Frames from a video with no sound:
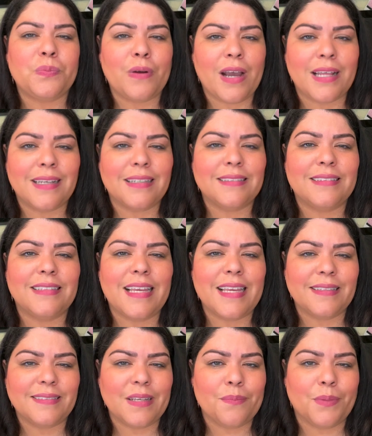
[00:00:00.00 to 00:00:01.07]
products
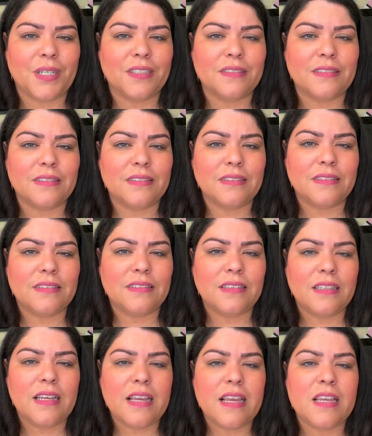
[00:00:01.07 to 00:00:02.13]
is a must.
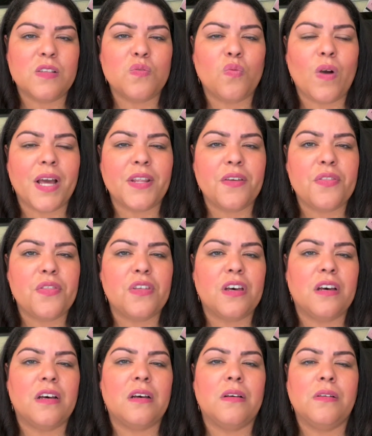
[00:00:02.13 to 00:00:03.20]
It's one of
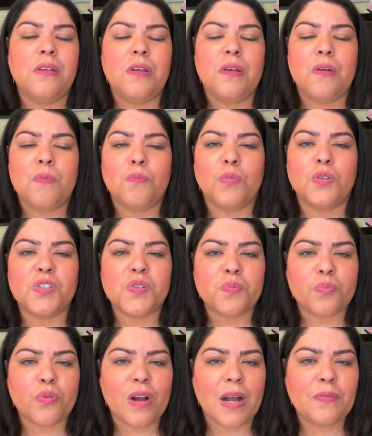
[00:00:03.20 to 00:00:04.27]
the
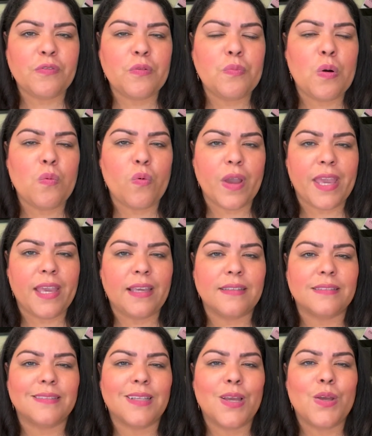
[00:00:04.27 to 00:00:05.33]
most profitable
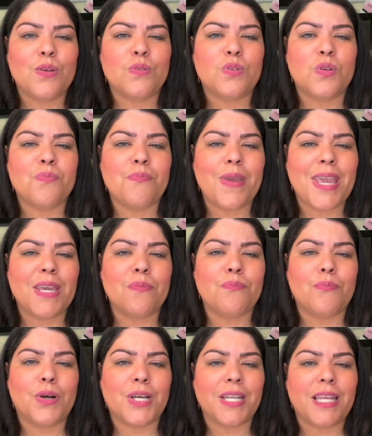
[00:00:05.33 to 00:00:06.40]
ways to make
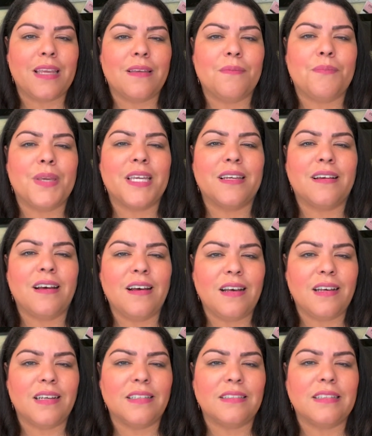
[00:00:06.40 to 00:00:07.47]
money
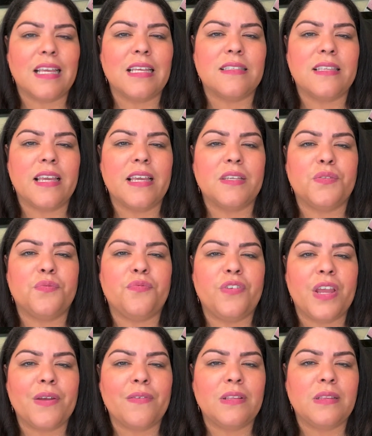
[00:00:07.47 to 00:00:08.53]
because it takes
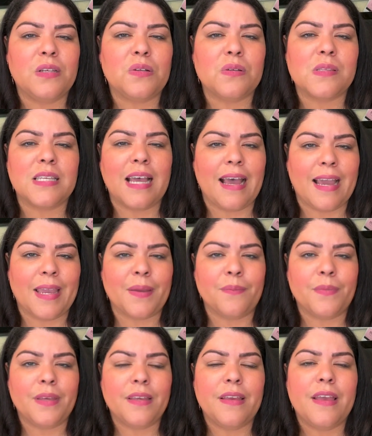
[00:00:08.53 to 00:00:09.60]
very little
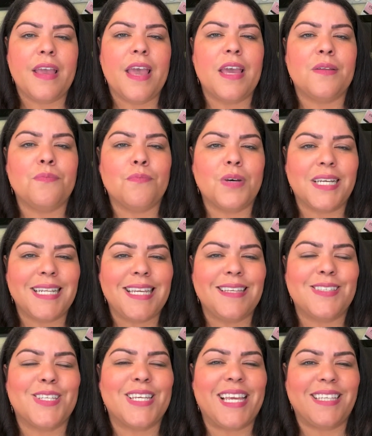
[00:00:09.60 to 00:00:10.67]
time and
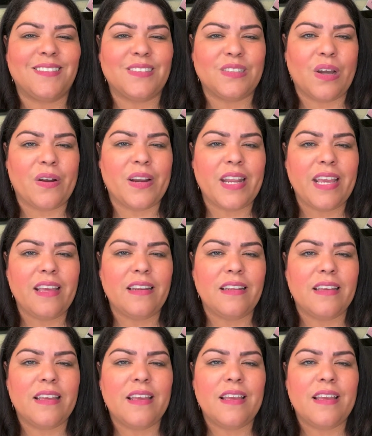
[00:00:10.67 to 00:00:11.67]
money to get started,